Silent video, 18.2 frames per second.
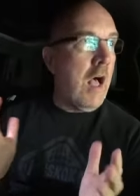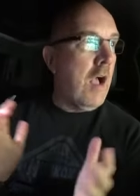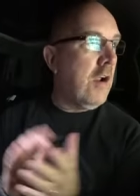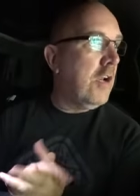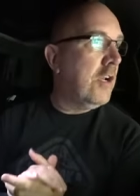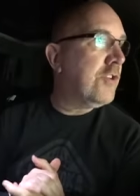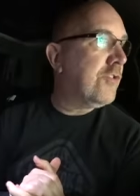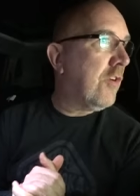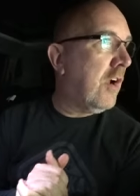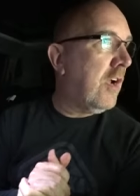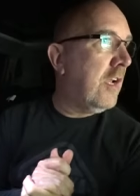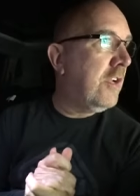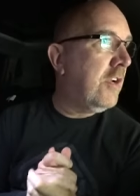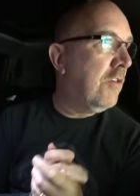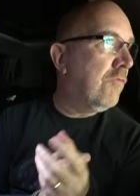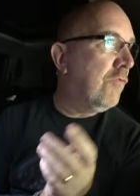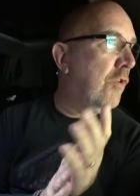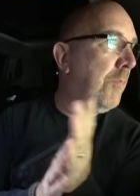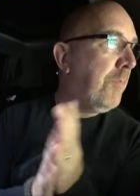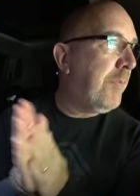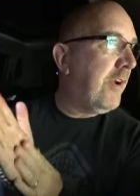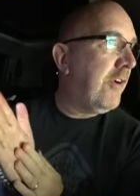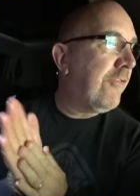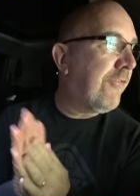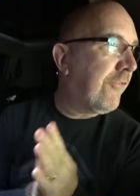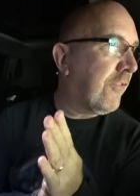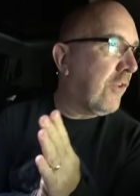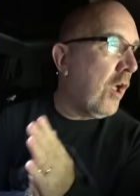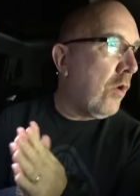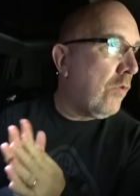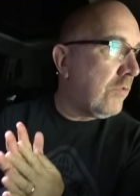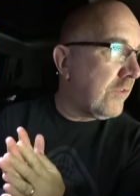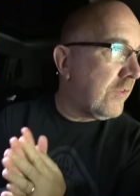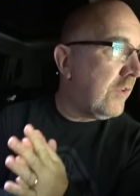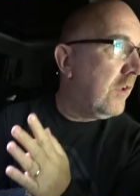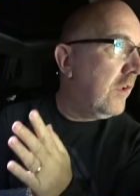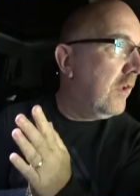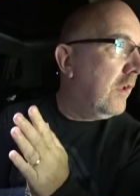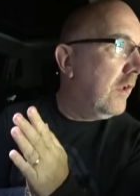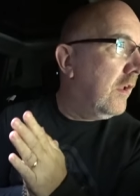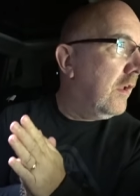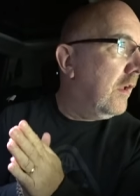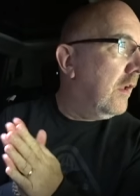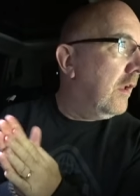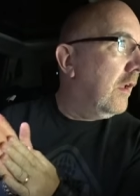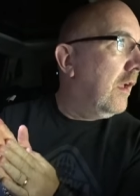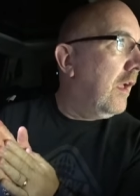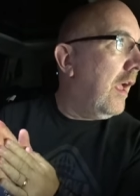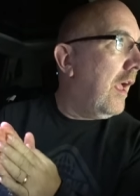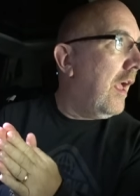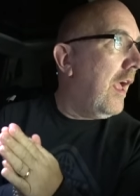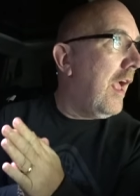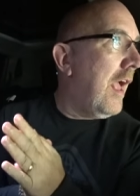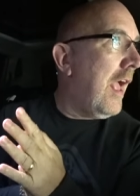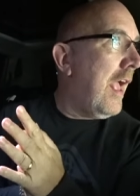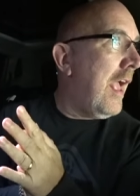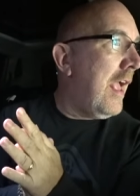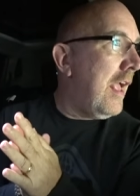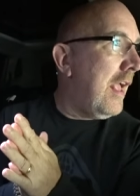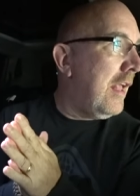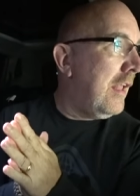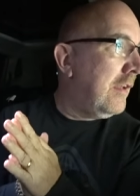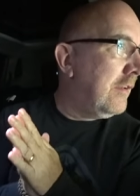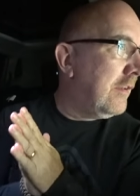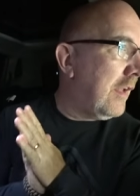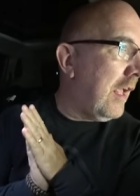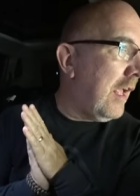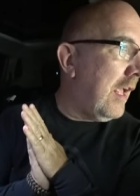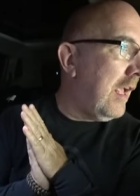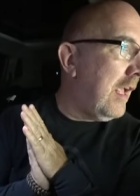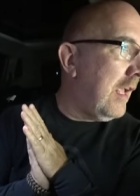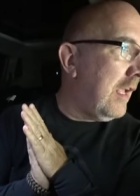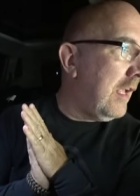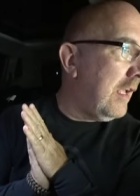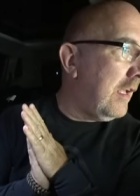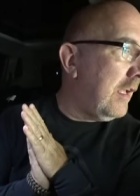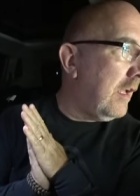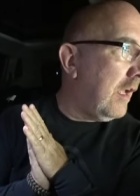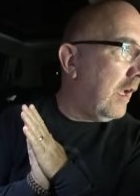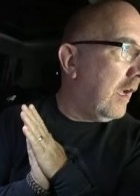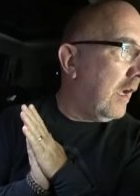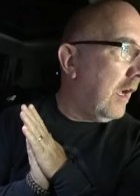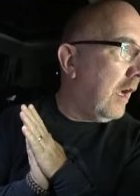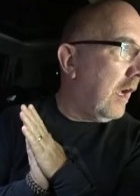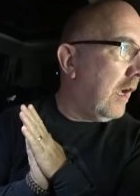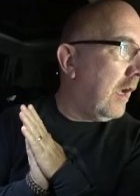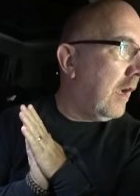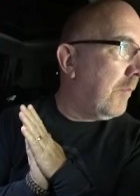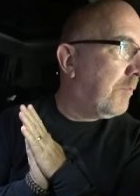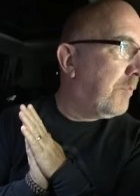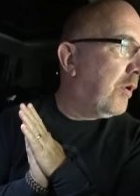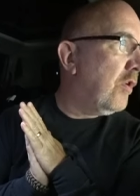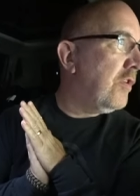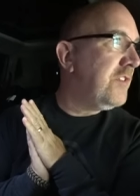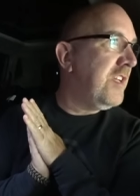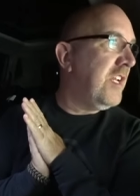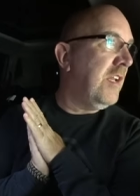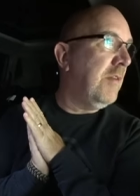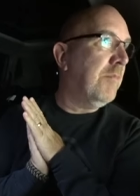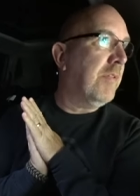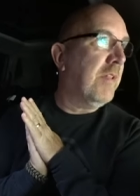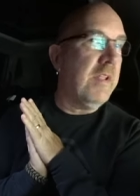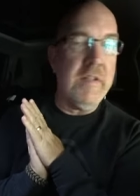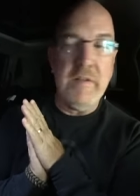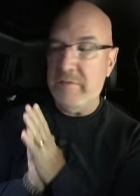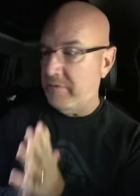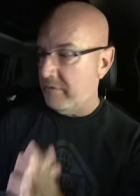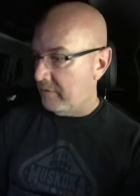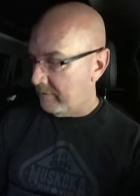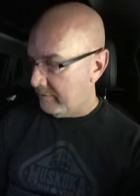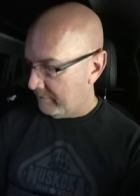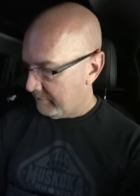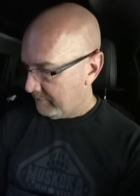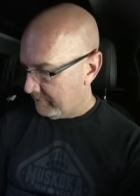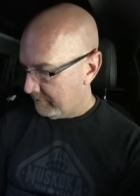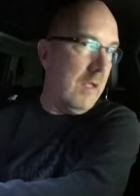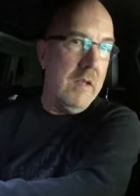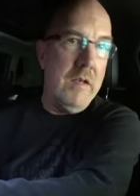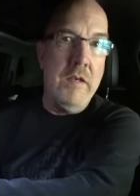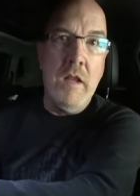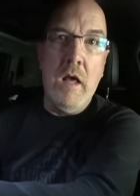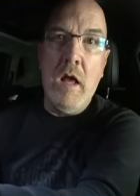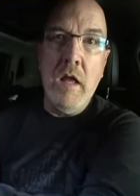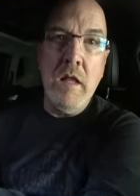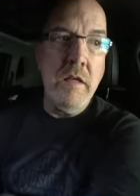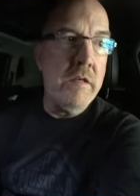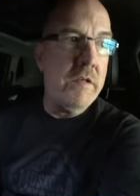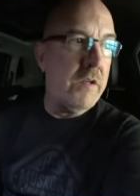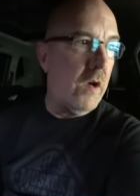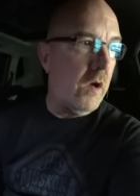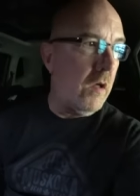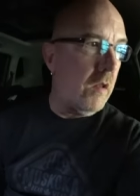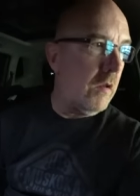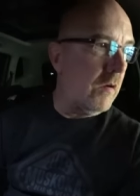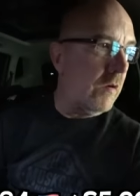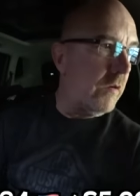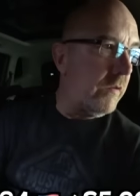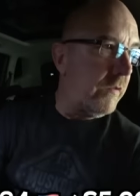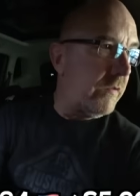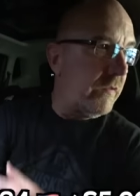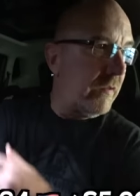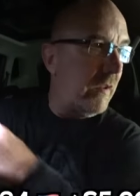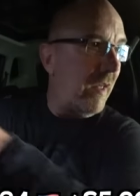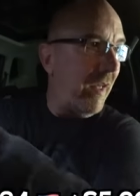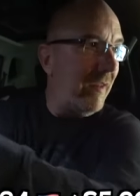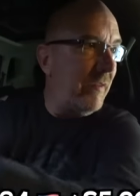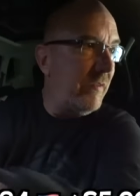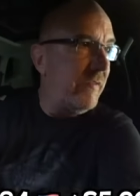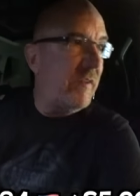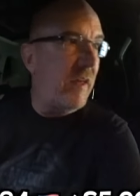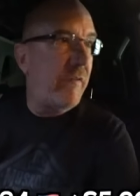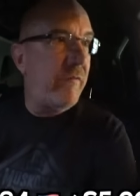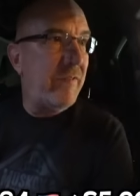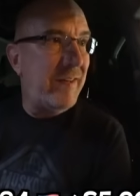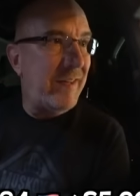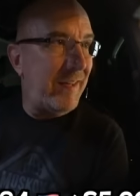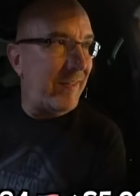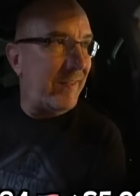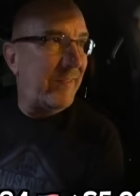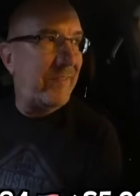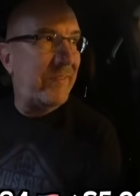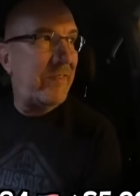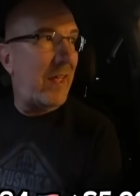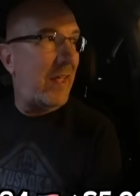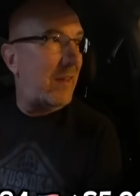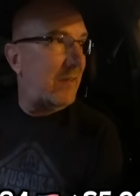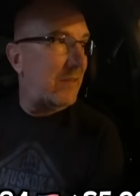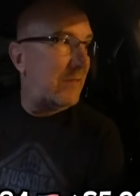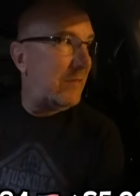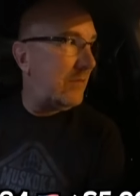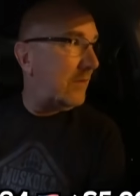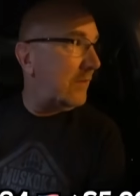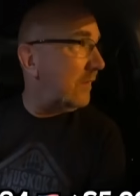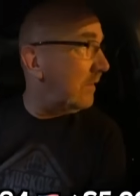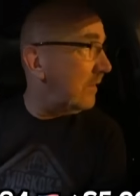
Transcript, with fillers: i'm gonna try your root beer float and a uh, poutine please nine dollars and 70 cents